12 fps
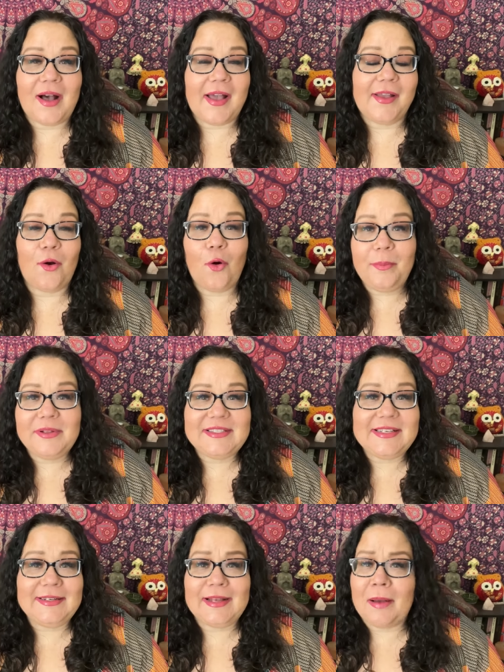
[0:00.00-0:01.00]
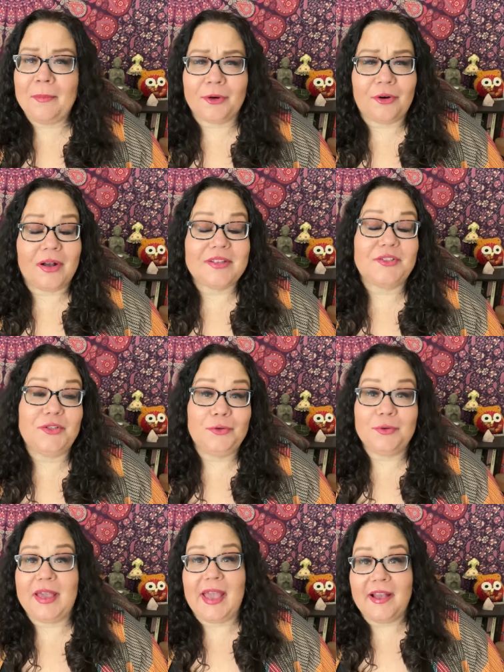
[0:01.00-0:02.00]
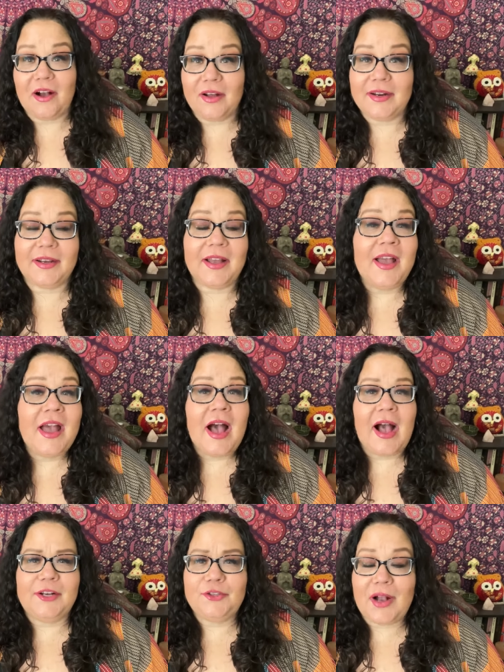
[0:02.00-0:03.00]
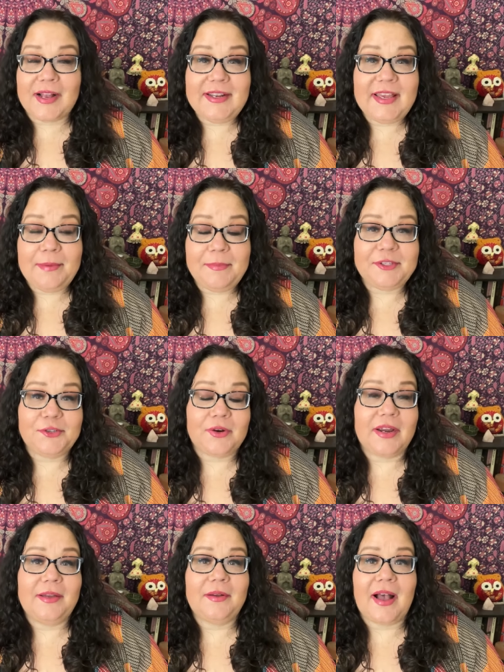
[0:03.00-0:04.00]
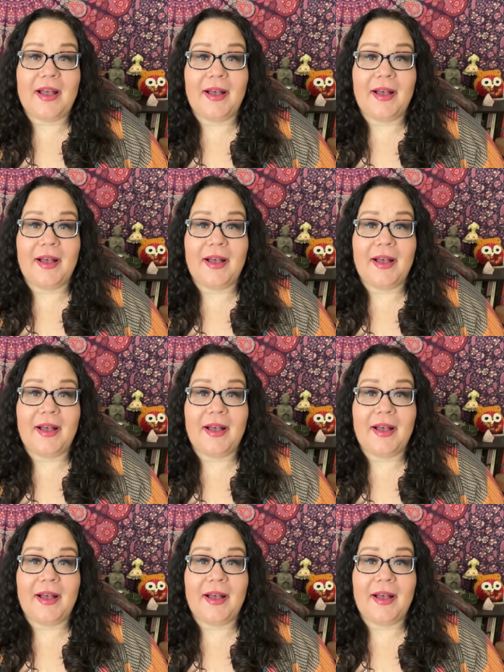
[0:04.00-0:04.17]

I hope it didn't come across too chaotic. I tried to keep it straight.